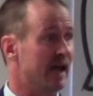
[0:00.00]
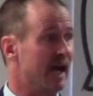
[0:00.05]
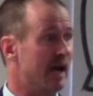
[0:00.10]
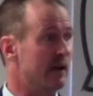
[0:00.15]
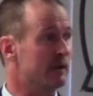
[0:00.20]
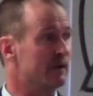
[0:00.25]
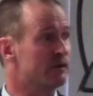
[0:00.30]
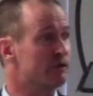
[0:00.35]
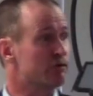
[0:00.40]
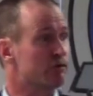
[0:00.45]

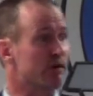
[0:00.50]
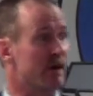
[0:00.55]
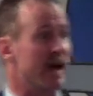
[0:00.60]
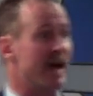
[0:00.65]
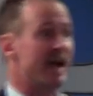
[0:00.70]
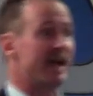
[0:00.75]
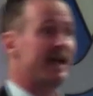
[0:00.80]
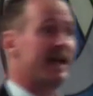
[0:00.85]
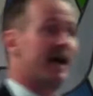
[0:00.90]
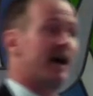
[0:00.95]
I would
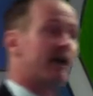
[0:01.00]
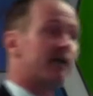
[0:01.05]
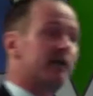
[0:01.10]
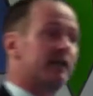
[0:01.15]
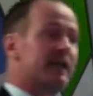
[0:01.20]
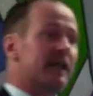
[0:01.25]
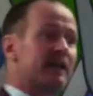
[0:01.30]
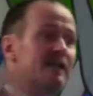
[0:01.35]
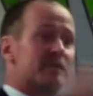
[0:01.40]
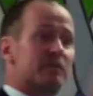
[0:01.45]
drag
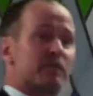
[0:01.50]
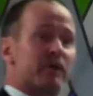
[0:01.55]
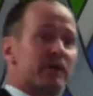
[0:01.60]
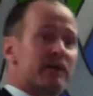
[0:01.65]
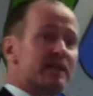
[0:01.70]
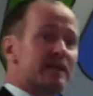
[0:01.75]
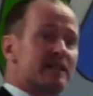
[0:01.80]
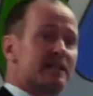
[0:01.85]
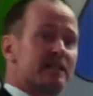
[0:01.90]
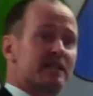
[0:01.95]
out
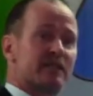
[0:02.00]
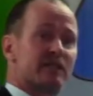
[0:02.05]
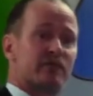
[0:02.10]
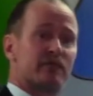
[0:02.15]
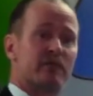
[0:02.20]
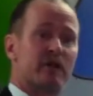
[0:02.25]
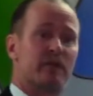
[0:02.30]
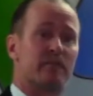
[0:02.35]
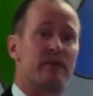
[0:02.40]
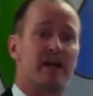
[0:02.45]
experiences
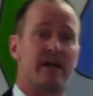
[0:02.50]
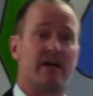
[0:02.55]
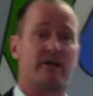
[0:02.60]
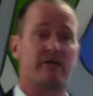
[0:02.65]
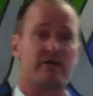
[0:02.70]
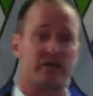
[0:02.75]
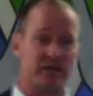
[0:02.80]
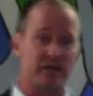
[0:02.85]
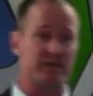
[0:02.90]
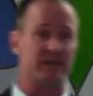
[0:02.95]
from
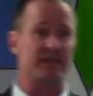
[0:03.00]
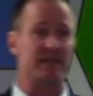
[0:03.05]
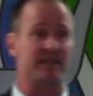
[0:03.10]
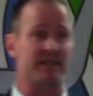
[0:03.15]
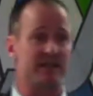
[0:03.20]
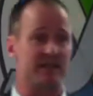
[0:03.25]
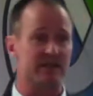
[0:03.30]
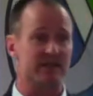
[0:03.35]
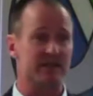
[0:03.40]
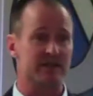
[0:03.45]

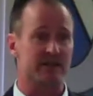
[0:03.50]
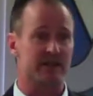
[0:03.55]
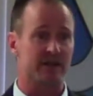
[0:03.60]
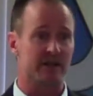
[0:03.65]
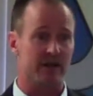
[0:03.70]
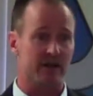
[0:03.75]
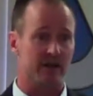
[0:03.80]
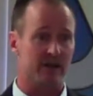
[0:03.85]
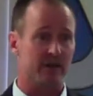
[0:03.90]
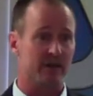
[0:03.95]
15 years
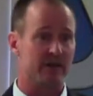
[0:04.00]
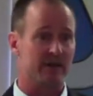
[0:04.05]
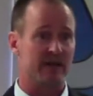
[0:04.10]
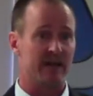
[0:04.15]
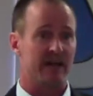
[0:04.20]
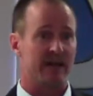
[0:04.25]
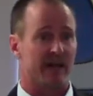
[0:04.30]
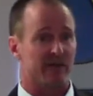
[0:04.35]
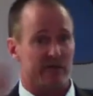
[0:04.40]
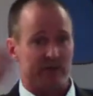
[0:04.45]
ago
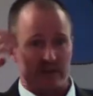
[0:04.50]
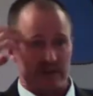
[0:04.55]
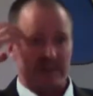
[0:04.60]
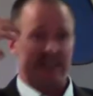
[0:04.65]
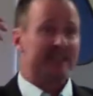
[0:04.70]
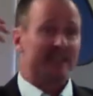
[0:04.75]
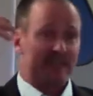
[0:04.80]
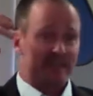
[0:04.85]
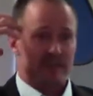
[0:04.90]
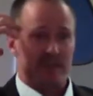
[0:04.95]
and feel
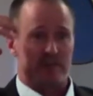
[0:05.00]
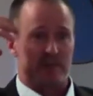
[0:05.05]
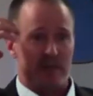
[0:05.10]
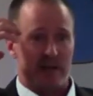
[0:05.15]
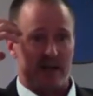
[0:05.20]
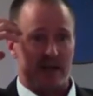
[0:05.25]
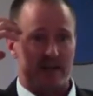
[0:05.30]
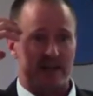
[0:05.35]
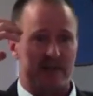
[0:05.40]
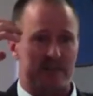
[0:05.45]
guilty
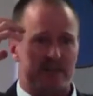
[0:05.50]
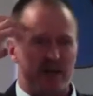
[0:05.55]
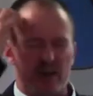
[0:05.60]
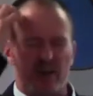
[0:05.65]
about them.